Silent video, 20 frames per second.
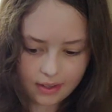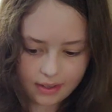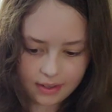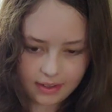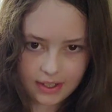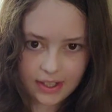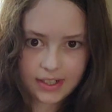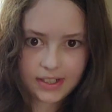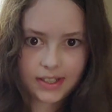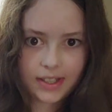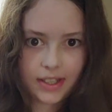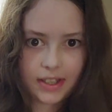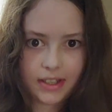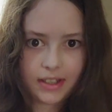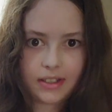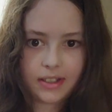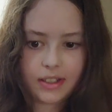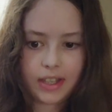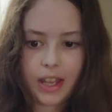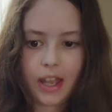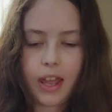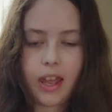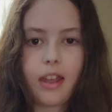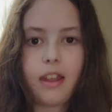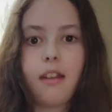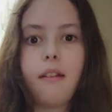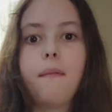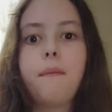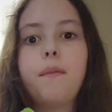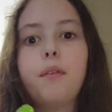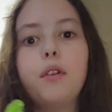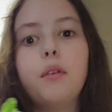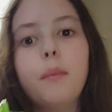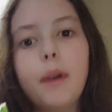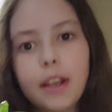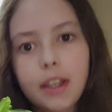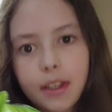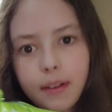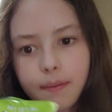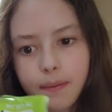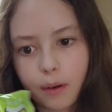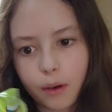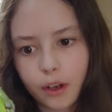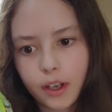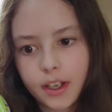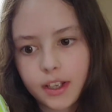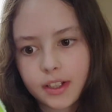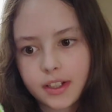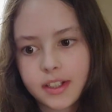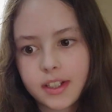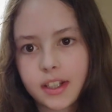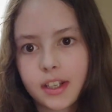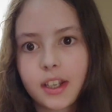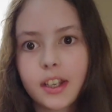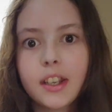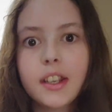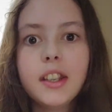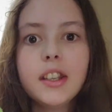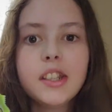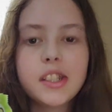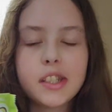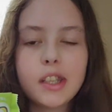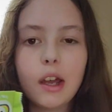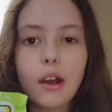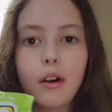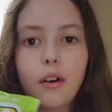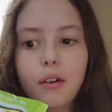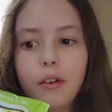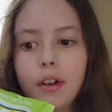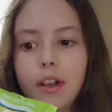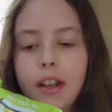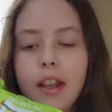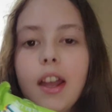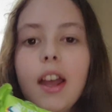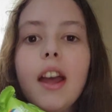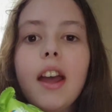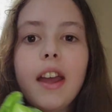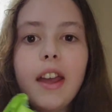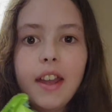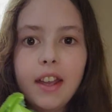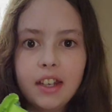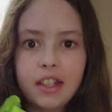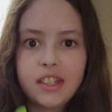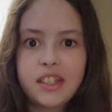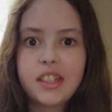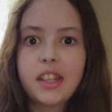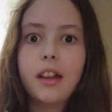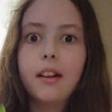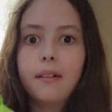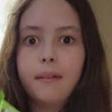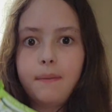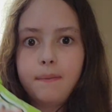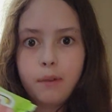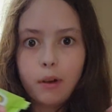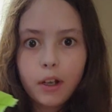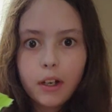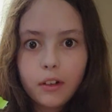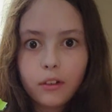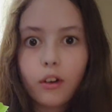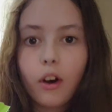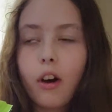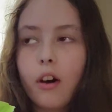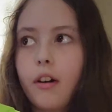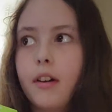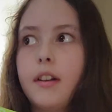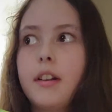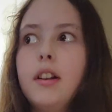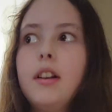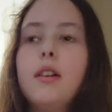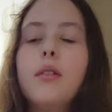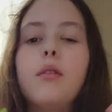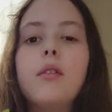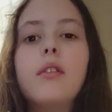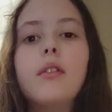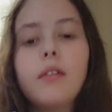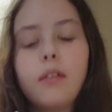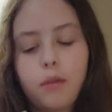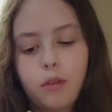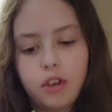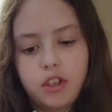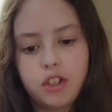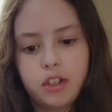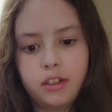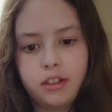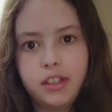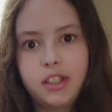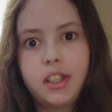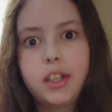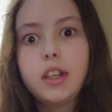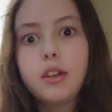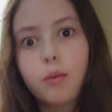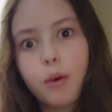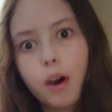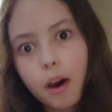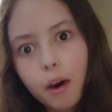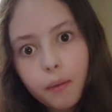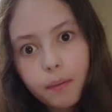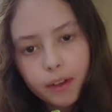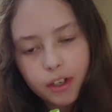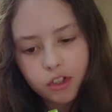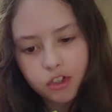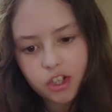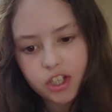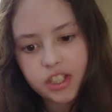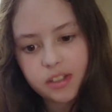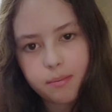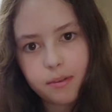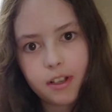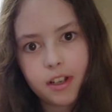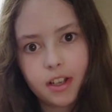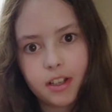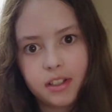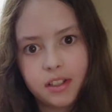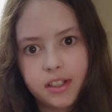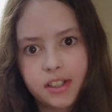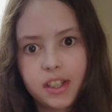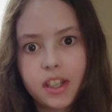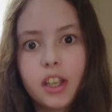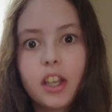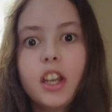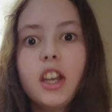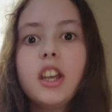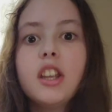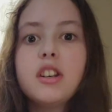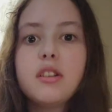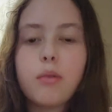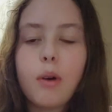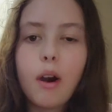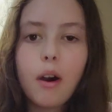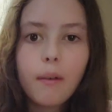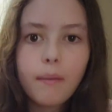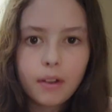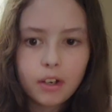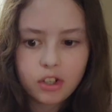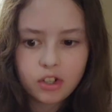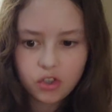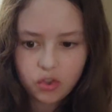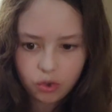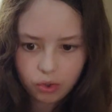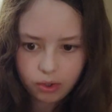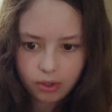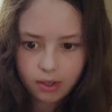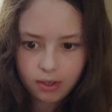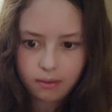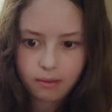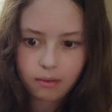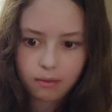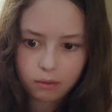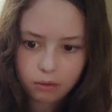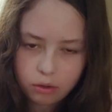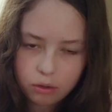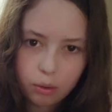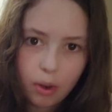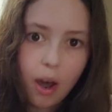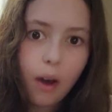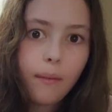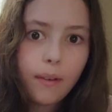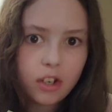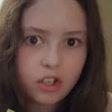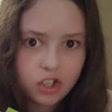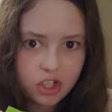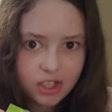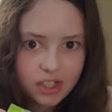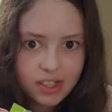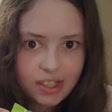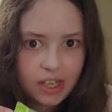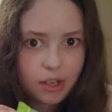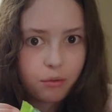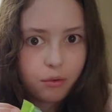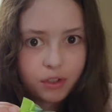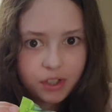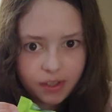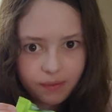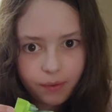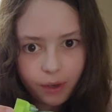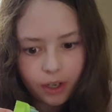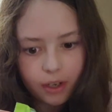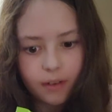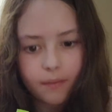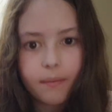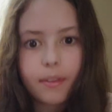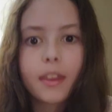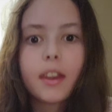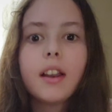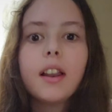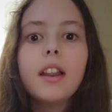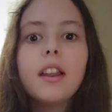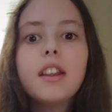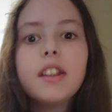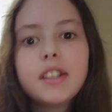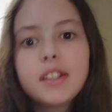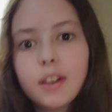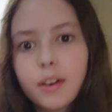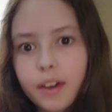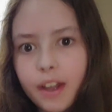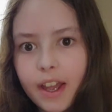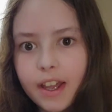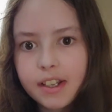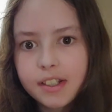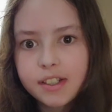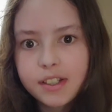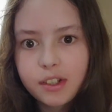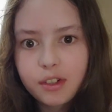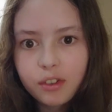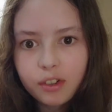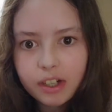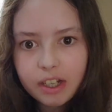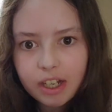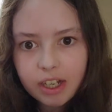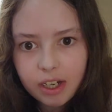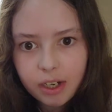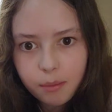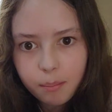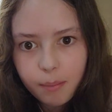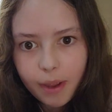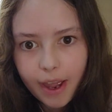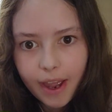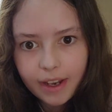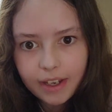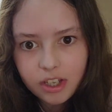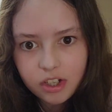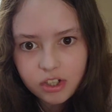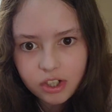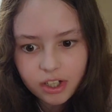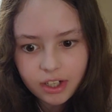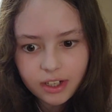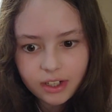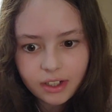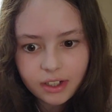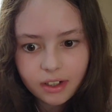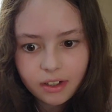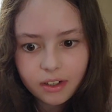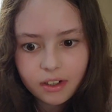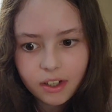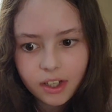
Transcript: This is a fruit by the foot. So it's a foot long, which is 12 inches because 12 inches equals a foot. So it has green packaging.